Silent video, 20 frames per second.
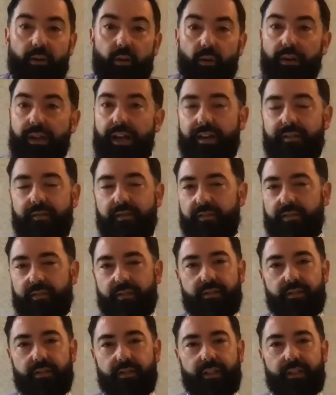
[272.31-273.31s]
all I ever
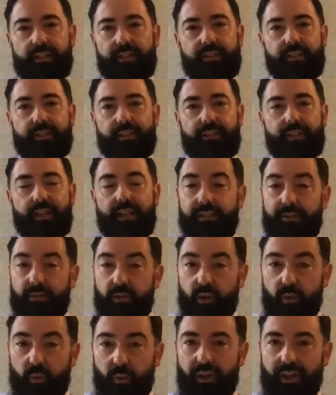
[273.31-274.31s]
done
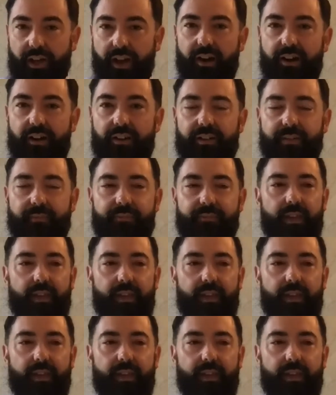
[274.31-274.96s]
is work hard.